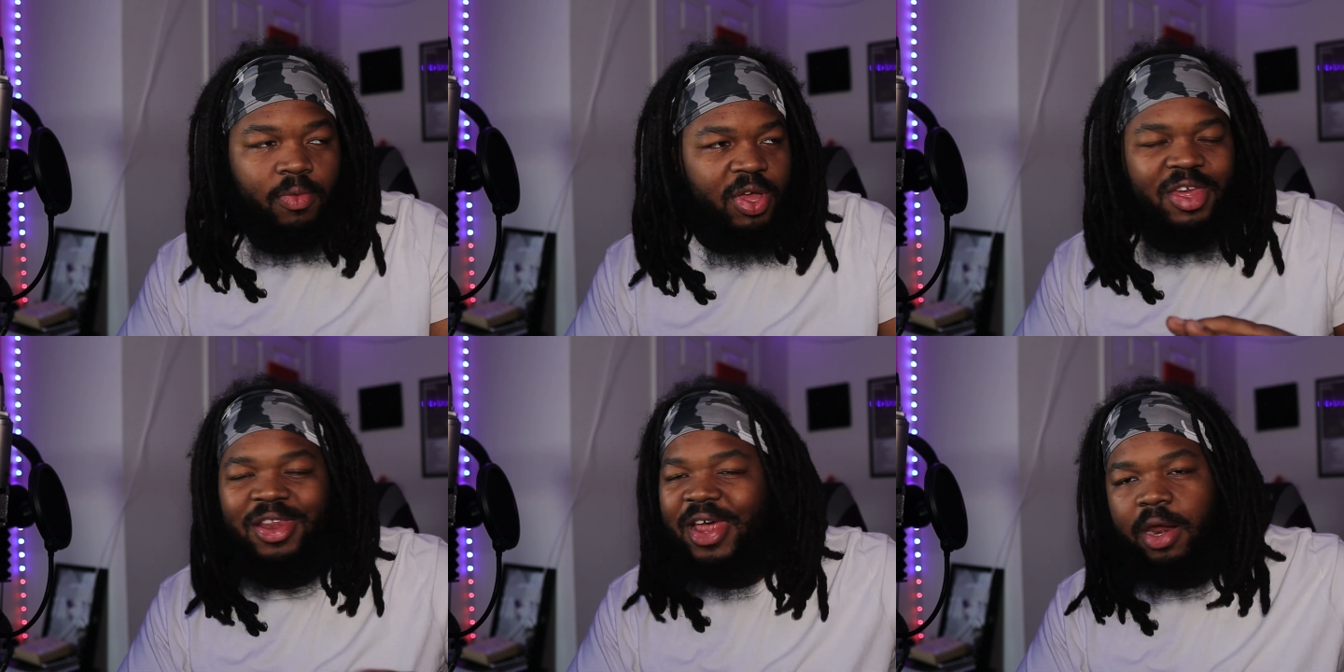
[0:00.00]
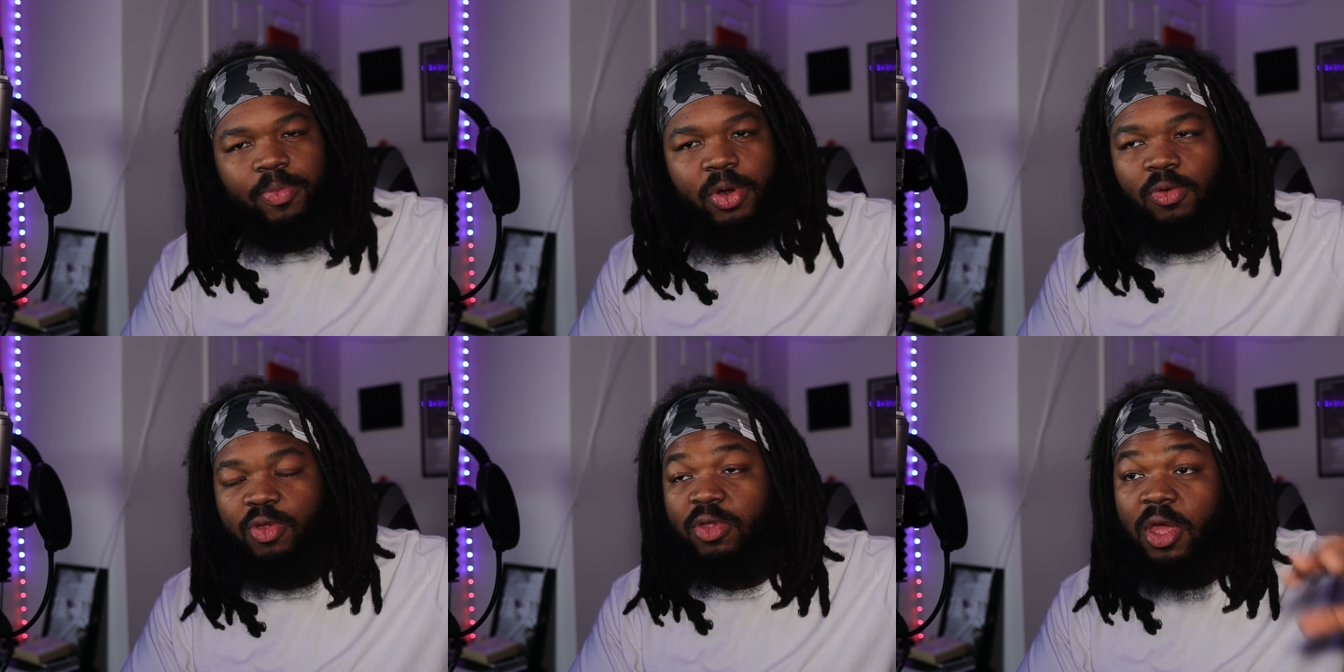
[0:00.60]
which a lot of
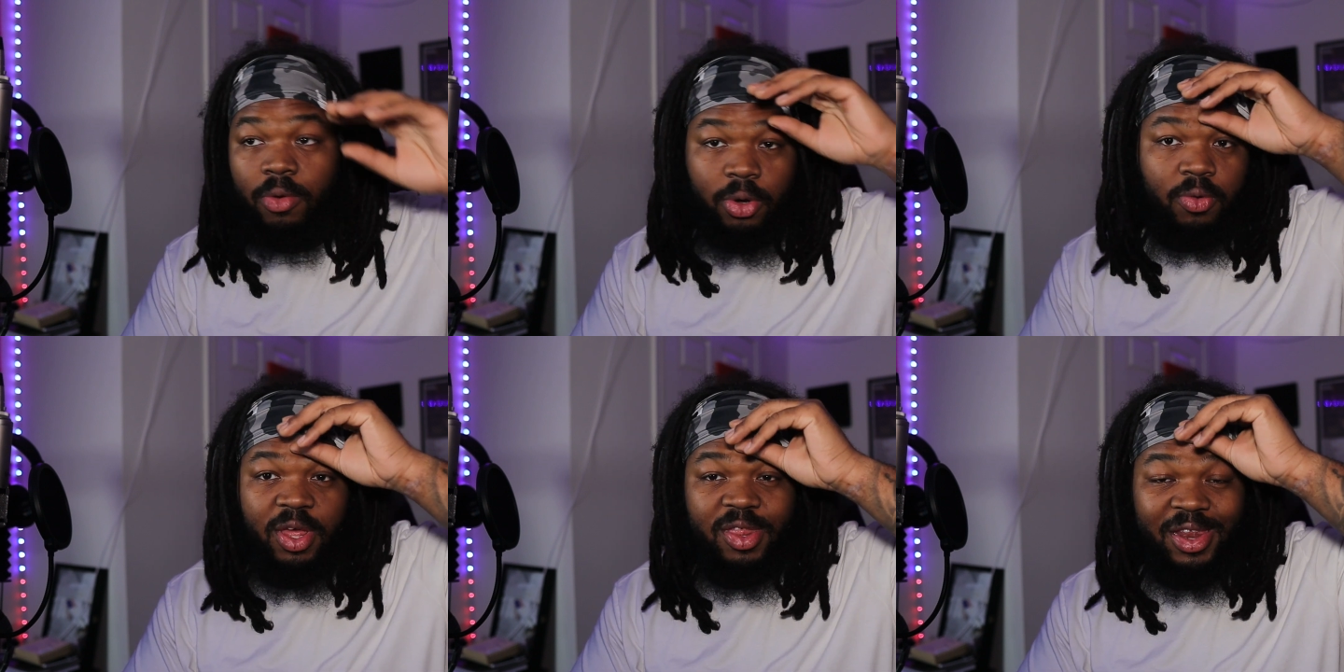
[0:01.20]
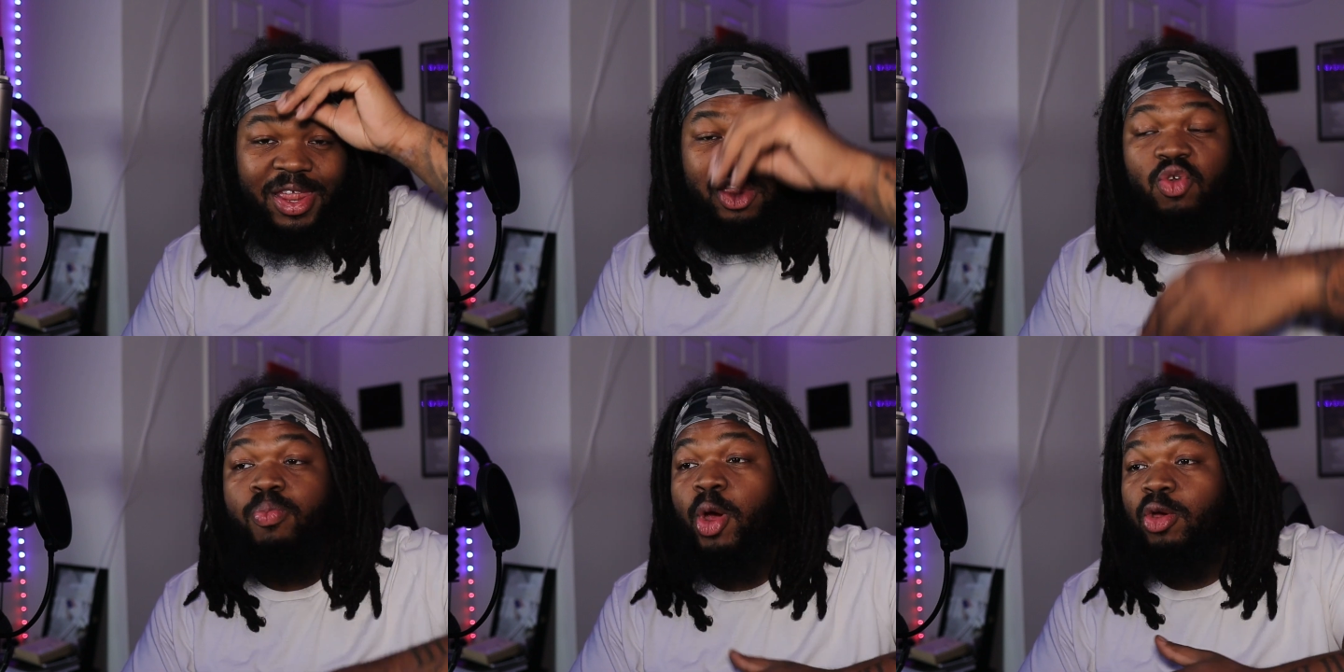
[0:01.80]
producers don't do this unless
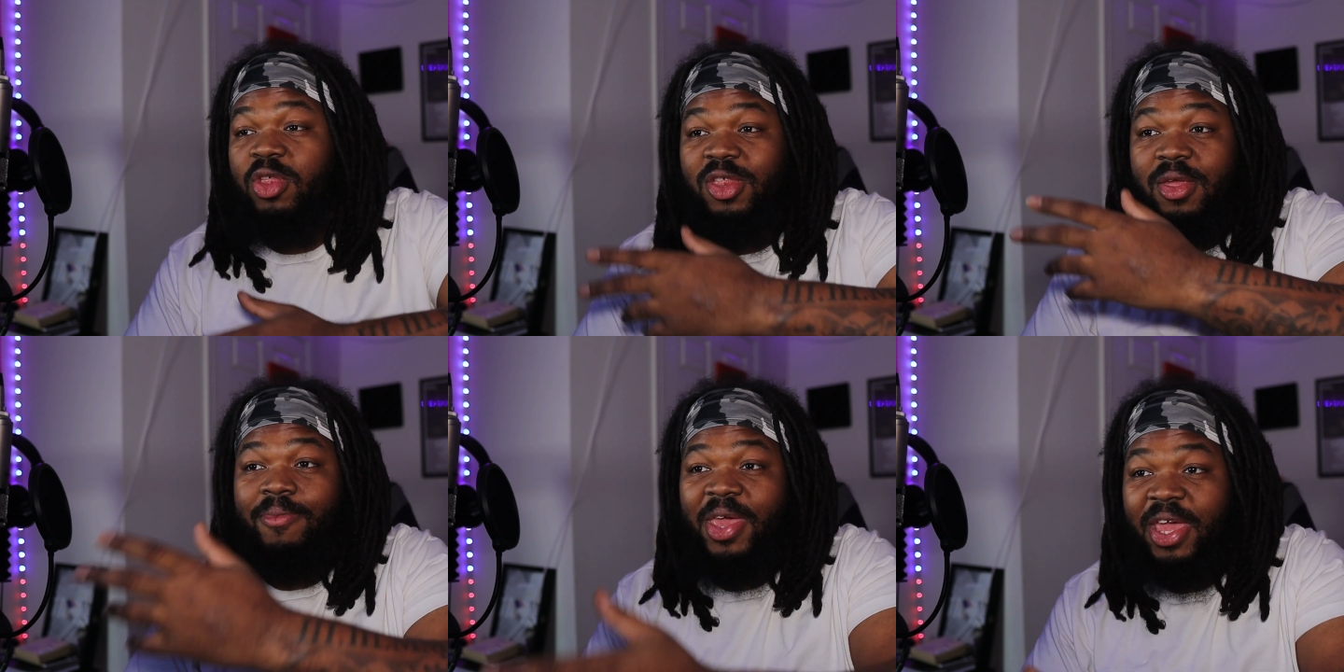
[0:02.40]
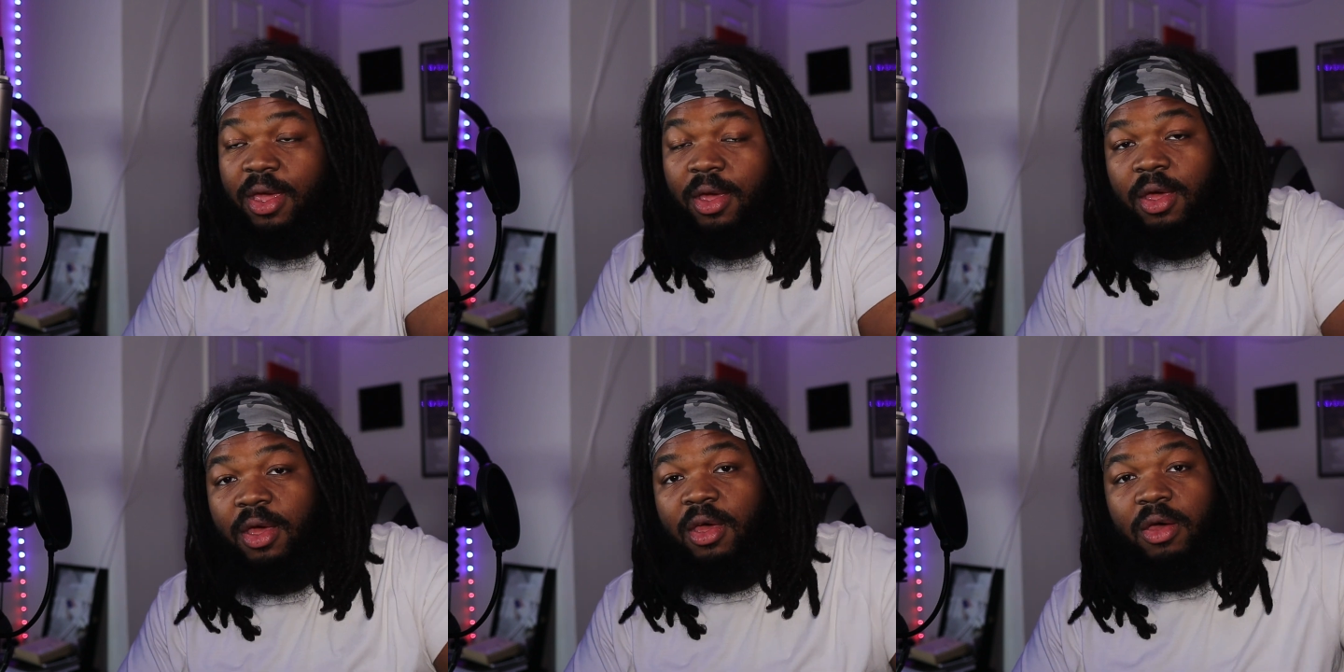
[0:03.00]
you purchase the beat
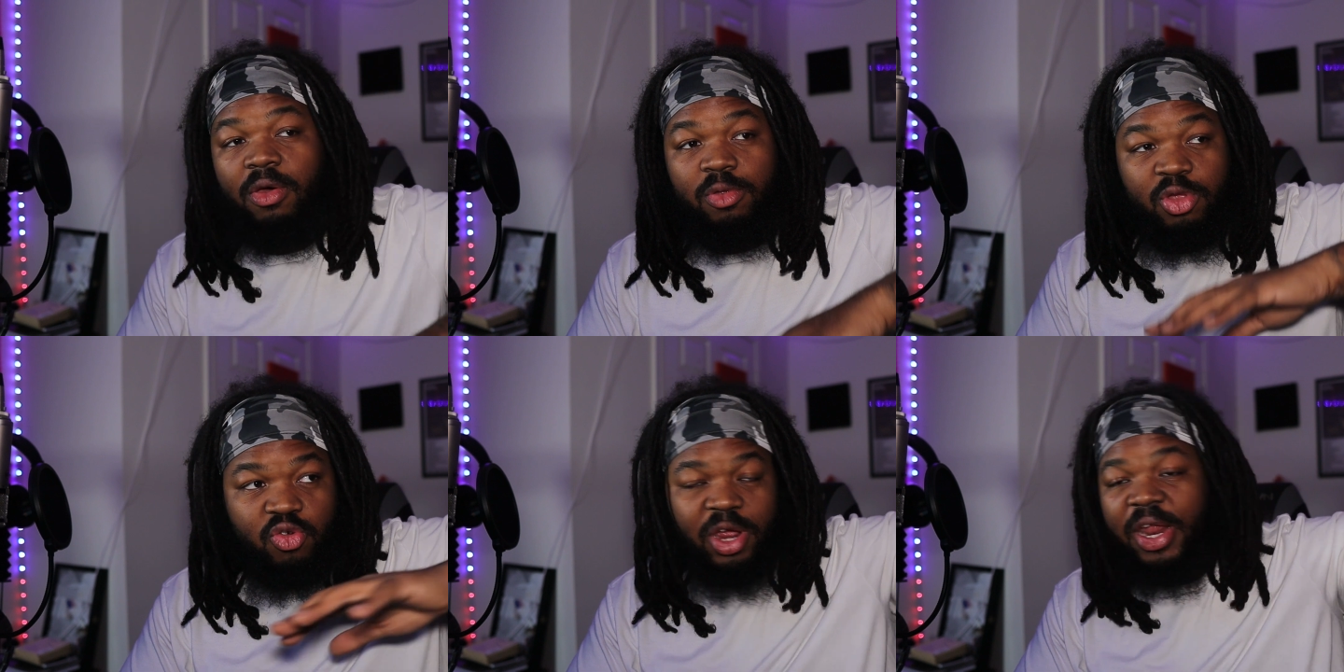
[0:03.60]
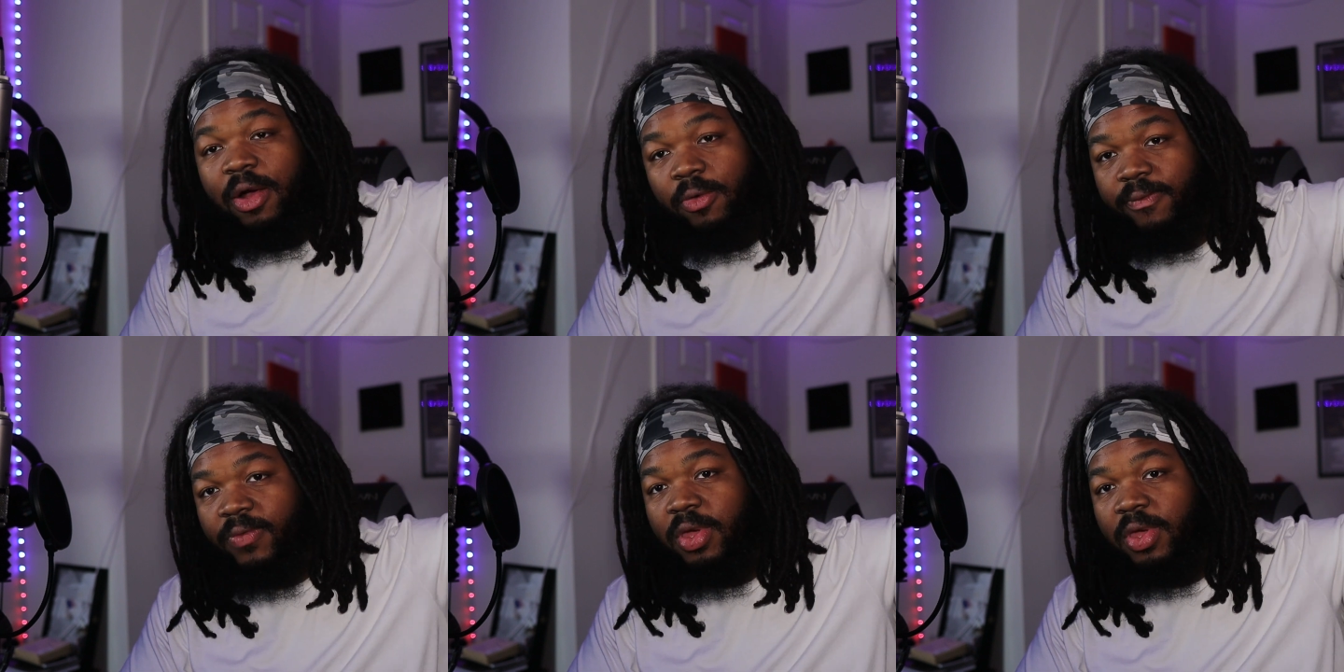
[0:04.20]
straight out.